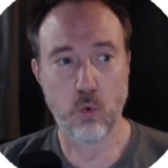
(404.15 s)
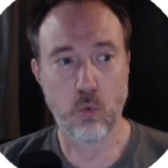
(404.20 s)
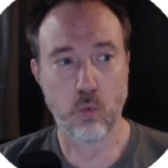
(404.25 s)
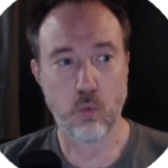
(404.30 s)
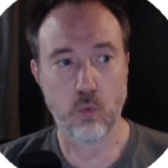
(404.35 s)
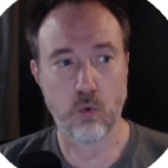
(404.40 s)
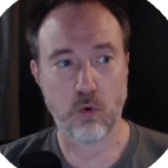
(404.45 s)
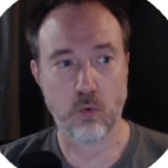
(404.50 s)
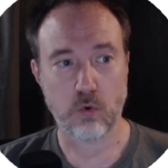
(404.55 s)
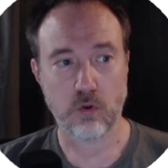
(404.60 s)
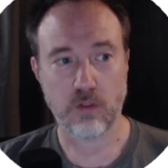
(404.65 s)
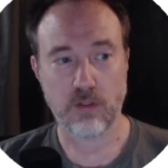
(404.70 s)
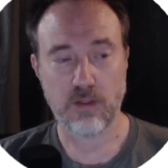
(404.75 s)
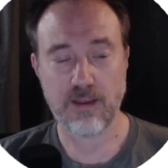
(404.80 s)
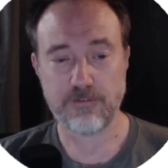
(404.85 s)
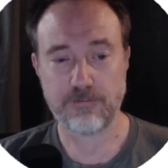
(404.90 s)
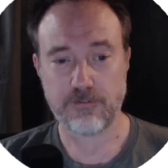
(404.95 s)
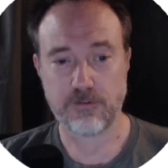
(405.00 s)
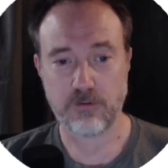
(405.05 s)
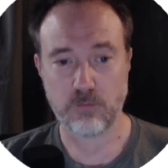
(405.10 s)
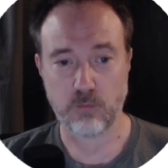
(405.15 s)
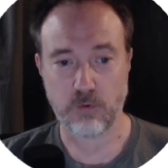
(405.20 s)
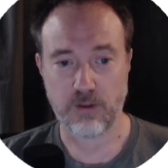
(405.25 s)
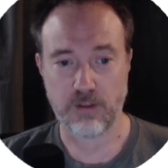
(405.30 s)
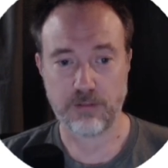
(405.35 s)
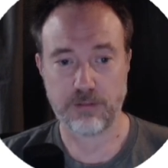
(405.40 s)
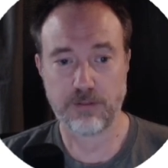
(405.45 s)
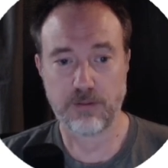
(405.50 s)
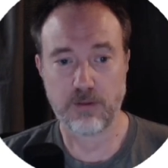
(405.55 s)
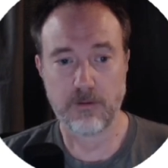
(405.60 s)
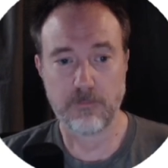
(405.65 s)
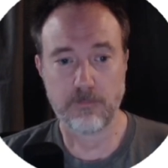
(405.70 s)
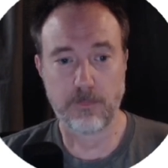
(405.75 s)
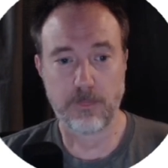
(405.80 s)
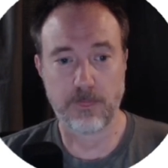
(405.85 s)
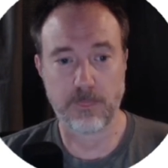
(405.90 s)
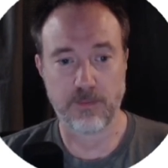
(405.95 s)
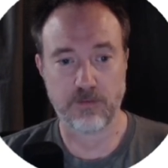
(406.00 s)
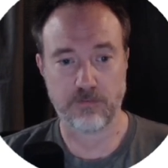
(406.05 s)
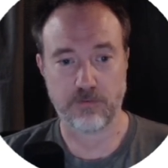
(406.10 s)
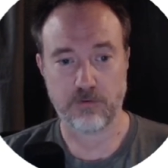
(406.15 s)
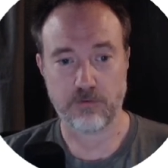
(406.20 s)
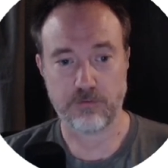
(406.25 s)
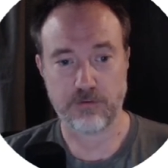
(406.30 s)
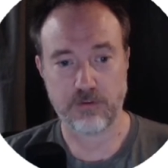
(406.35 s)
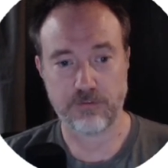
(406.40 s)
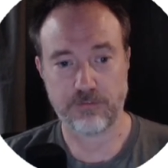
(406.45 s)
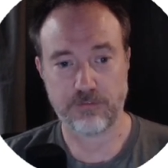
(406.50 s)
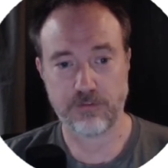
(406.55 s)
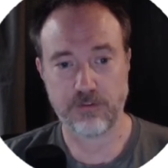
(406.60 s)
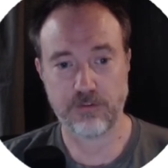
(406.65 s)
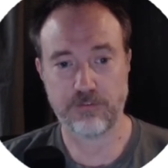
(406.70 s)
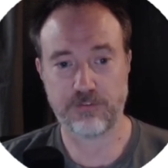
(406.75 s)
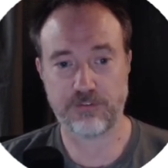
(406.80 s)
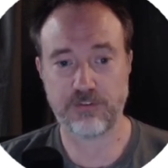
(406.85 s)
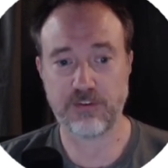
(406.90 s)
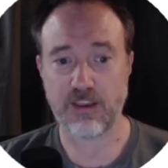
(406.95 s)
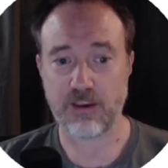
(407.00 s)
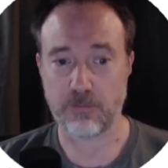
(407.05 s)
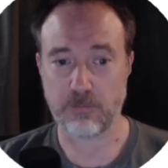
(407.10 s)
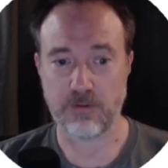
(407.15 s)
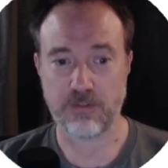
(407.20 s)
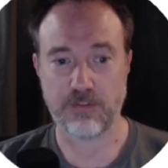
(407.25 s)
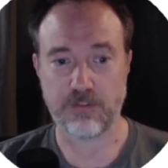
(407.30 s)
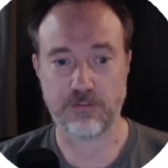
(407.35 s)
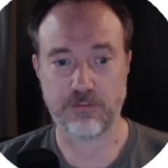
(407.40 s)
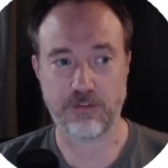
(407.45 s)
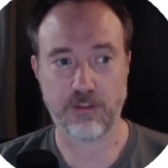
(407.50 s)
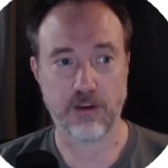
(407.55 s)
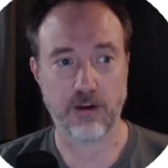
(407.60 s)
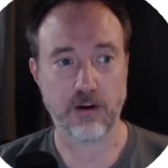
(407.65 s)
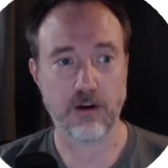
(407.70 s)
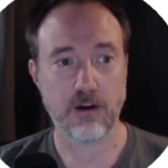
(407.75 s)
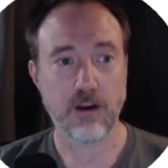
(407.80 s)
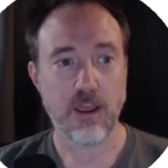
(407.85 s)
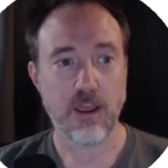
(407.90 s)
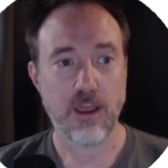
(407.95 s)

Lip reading: what we're left with is there's this segment that's there,